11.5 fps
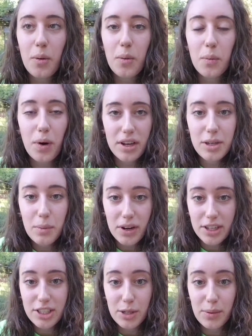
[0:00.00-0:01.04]
what you
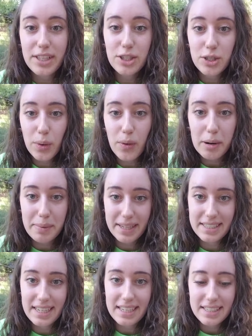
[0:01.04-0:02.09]
want to do. It's your
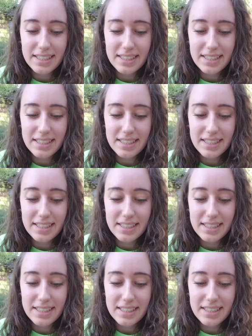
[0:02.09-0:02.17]
business.